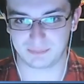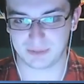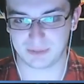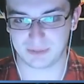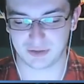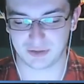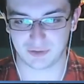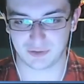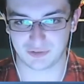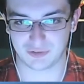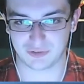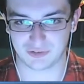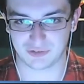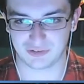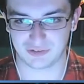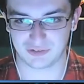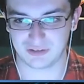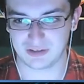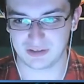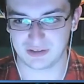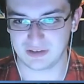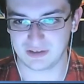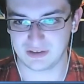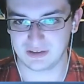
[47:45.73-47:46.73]
because
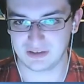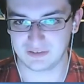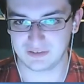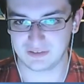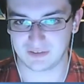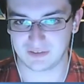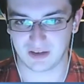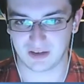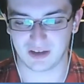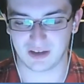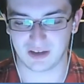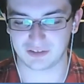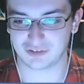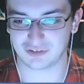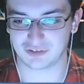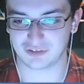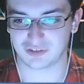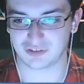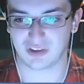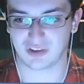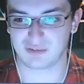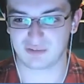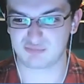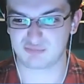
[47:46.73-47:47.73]
the car
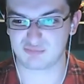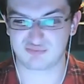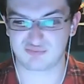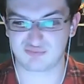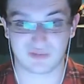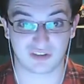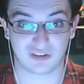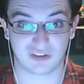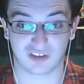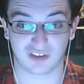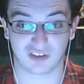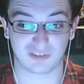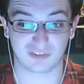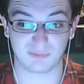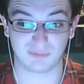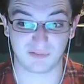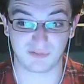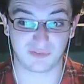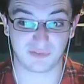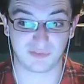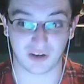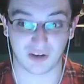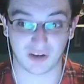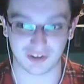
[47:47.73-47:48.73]
just doesn't
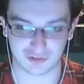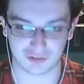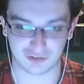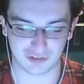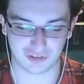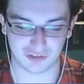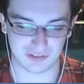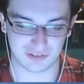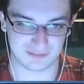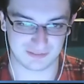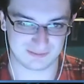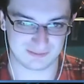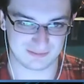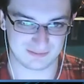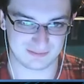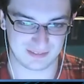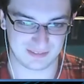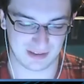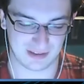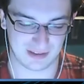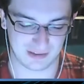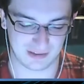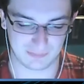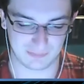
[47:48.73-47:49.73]
function
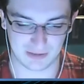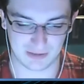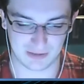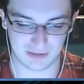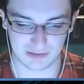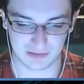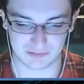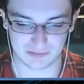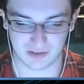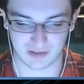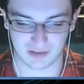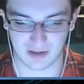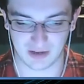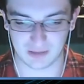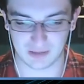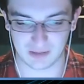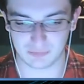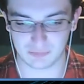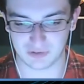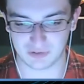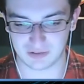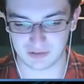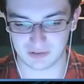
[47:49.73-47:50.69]
at times.